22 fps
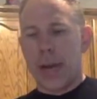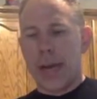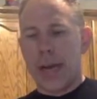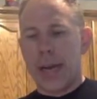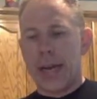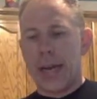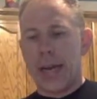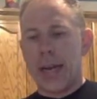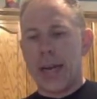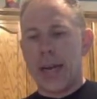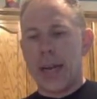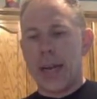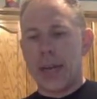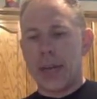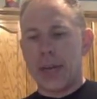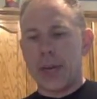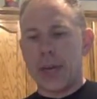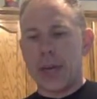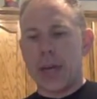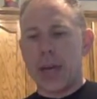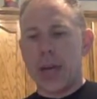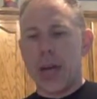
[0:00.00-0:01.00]
nitric
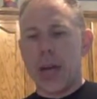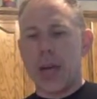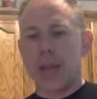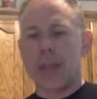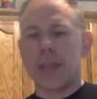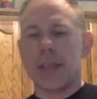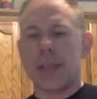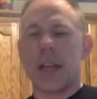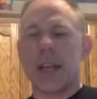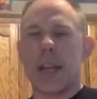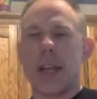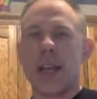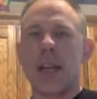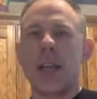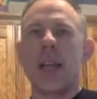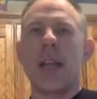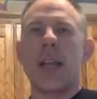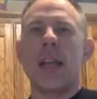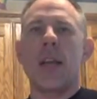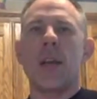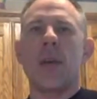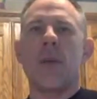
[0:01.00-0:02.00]
oxide,
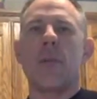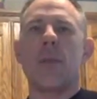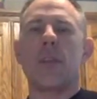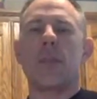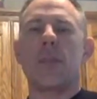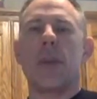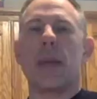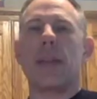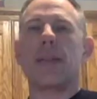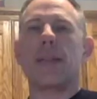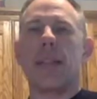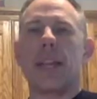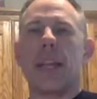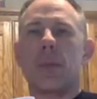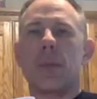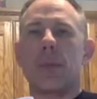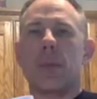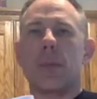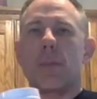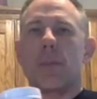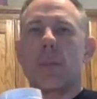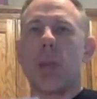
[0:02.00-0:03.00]
which basically helps
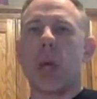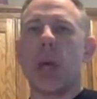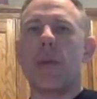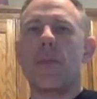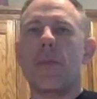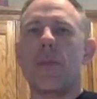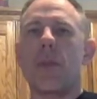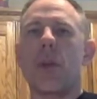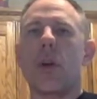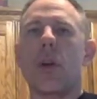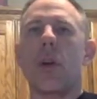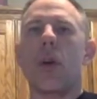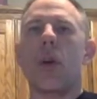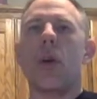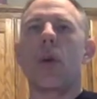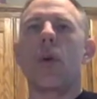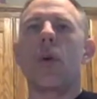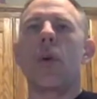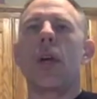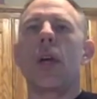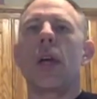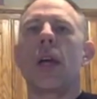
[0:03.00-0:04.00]
your blood
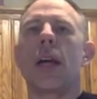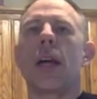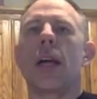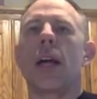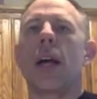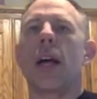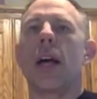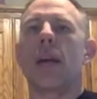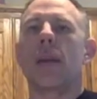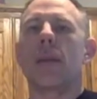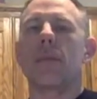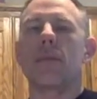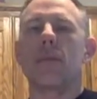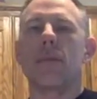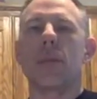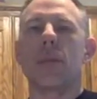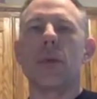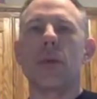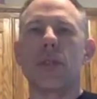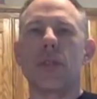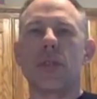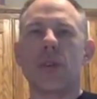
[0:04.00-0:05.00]
flow,
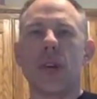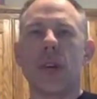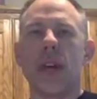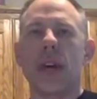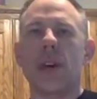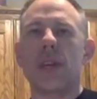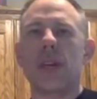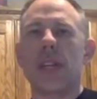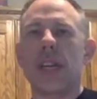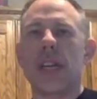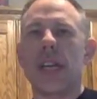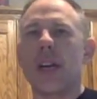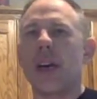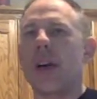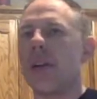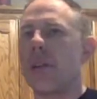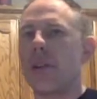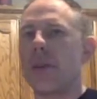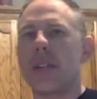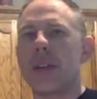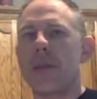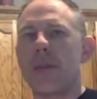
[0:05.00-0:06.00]
boost your energy, all
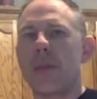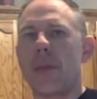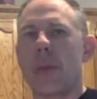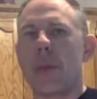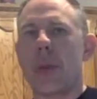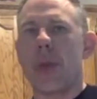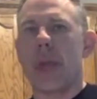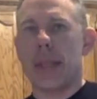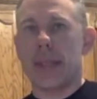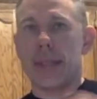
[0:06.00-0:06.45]
those different things,